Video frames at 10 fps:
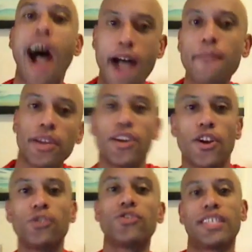I'm going to
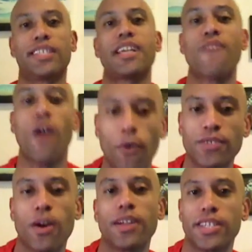go do this thing I've
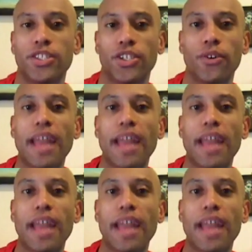always wanted to do,